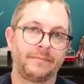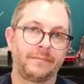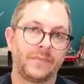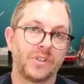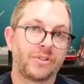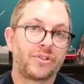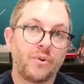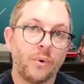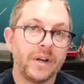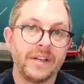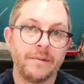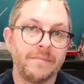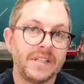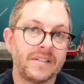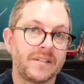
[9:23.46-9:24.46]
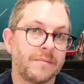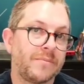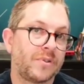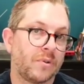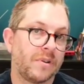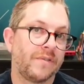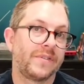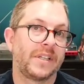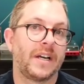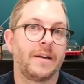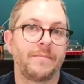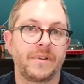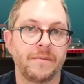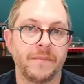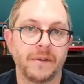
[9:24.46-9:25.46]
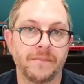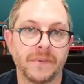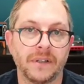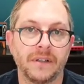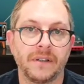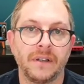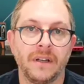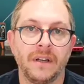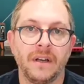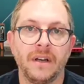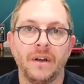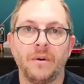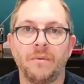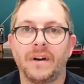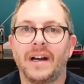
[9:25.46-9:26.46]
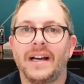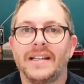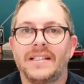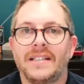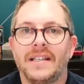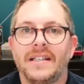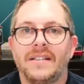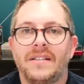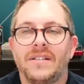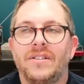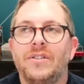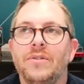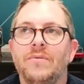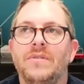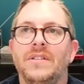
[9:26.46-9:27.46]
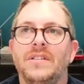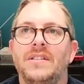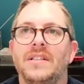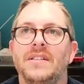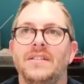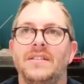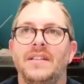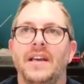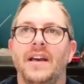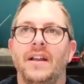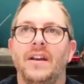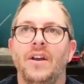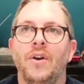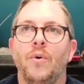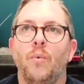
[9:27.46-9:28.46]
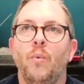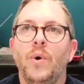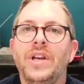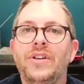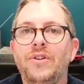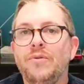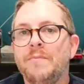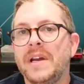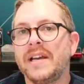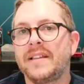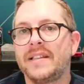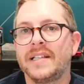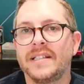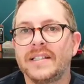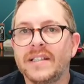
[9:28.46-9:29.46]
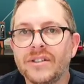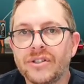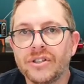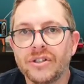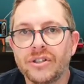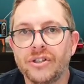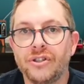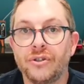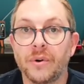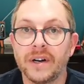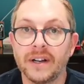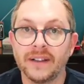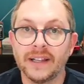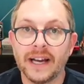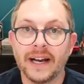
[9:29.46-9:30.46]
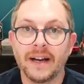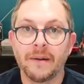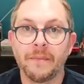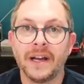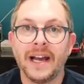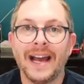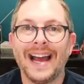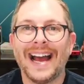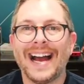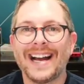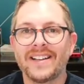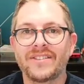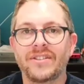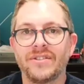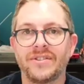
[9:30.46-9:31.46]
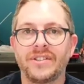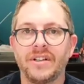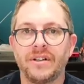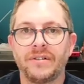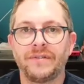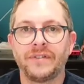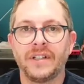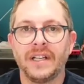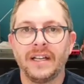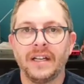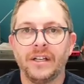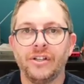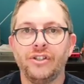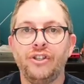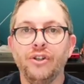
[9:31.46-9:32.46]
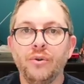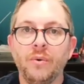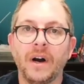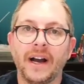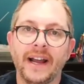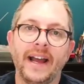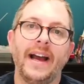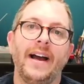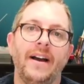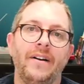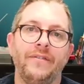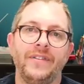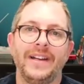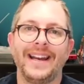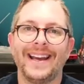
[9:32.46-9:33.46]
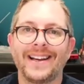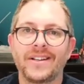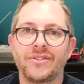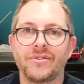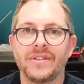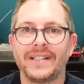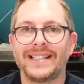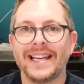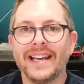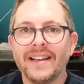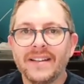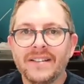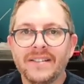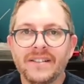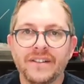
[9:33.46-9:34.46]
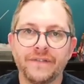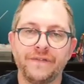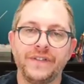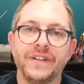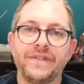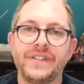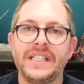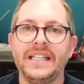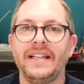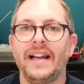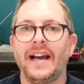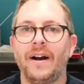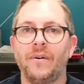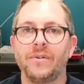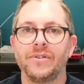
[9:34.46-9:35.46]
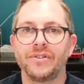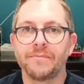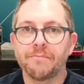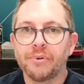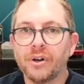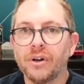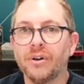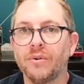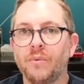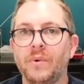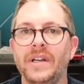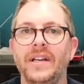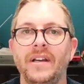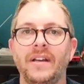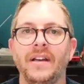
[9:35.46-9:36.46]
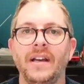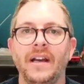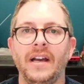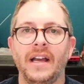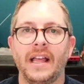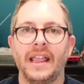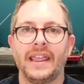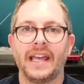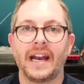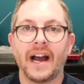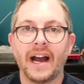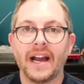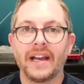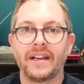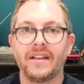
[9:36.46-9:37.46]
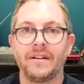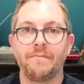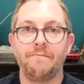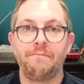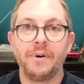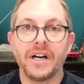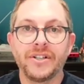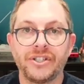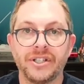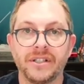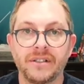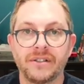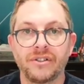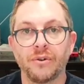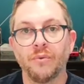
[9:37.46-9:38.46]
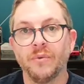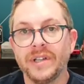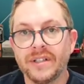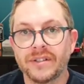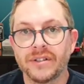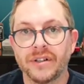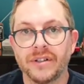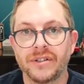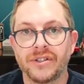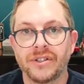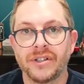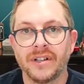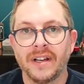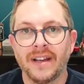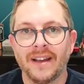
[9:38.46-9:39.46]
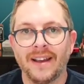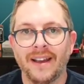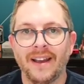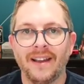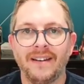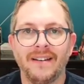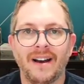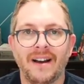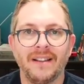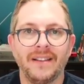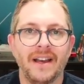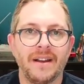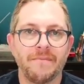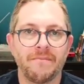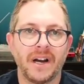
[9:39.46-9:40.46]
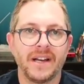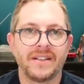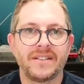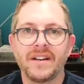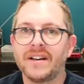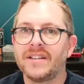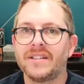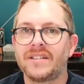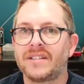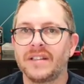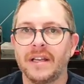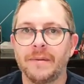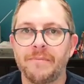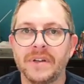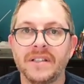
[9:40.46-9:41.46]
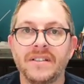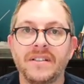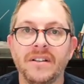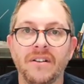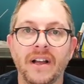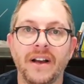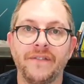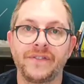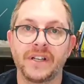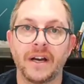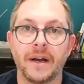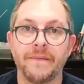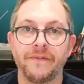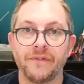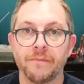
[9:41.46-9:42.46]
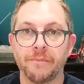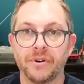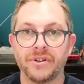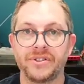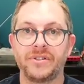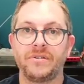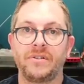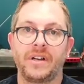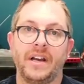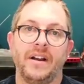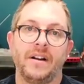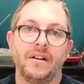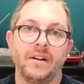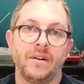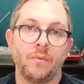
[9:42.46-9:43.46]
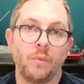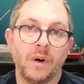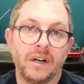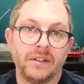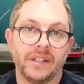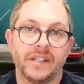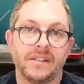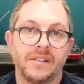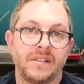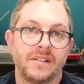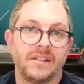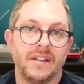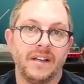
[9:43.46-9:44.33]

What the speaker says: There's going to be some sort of time commitment. What I say to students is that when you make the decision to join a lab, ask yourself, do I have an extra 10 to 15 hours per week that I could budget to research and not let my studies slip and still have time for personal care and wellness?